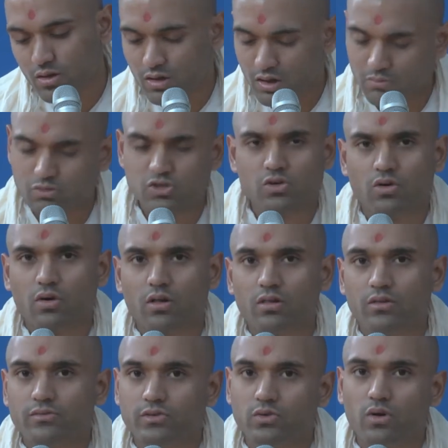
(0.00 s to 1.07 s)
I'm sure all
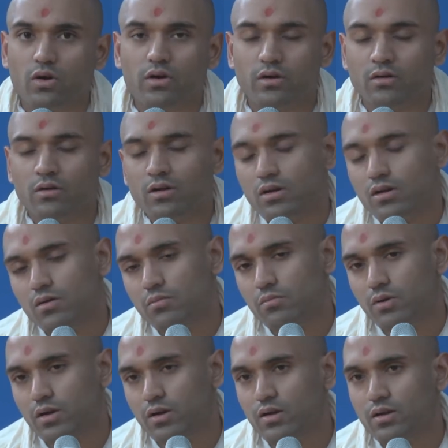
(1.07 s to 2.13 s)
of you are,
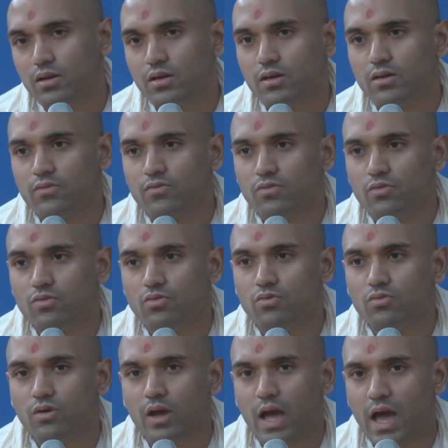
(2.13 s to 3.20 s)
but if you
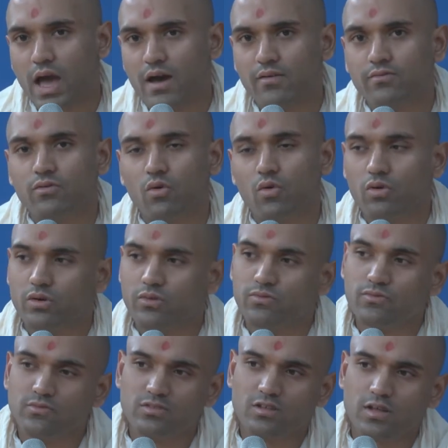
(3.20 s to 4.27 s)
have or if
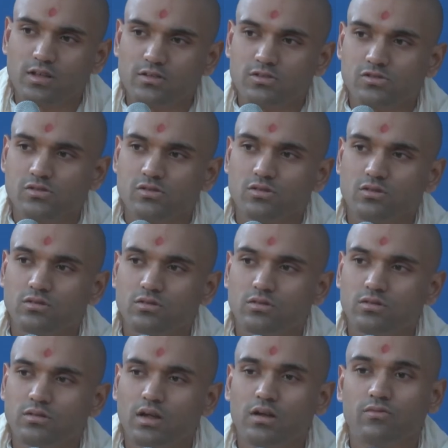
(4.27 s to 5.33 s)
saints are
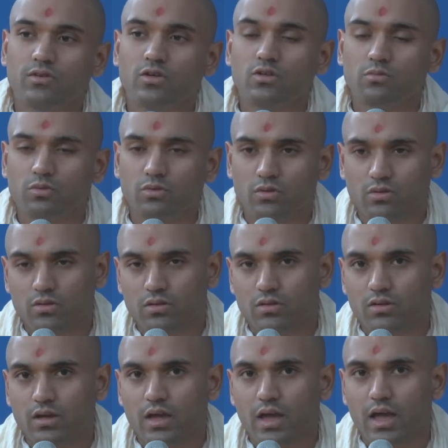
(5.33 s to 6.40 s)
not available
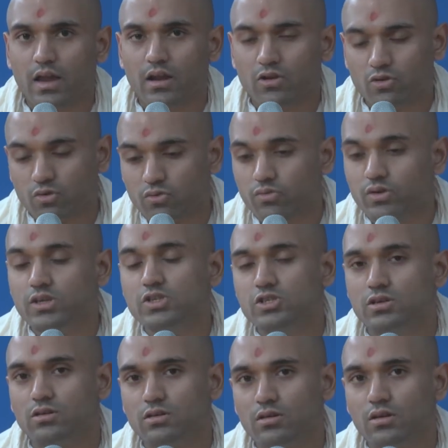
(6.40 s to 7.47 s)
in your
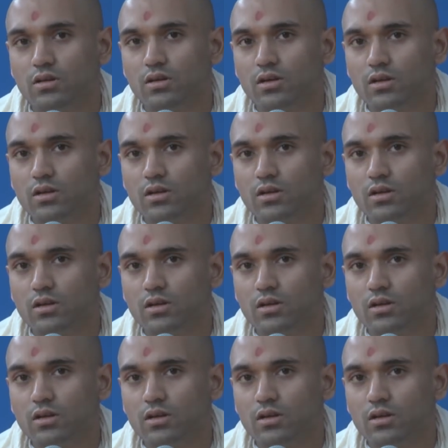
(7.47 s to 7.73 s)
region,